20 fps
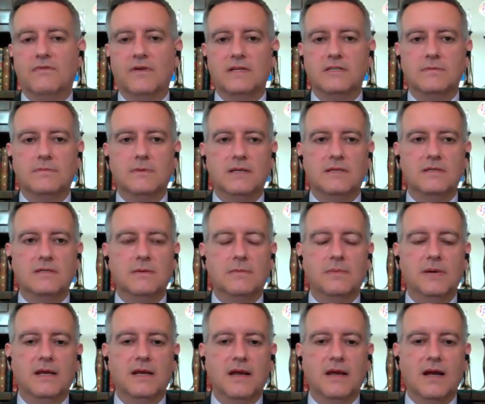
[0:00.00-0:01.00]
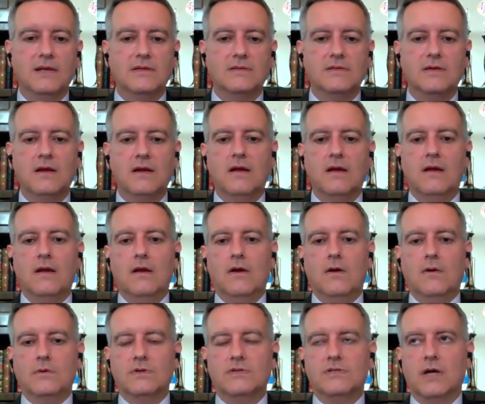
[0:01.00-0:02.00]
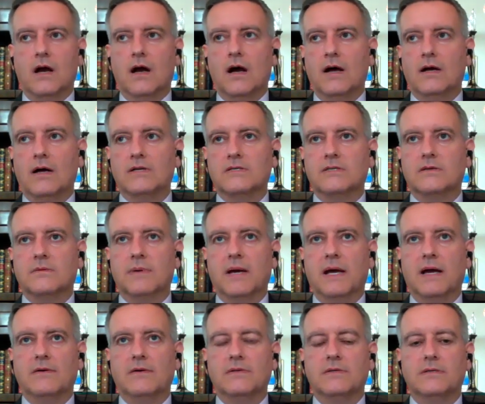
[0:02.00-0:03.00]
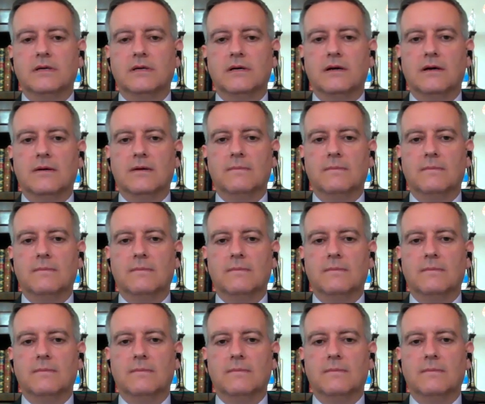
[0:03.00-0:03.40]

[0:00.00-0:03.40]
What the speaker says: Defense Minister Benny Gantz was asked about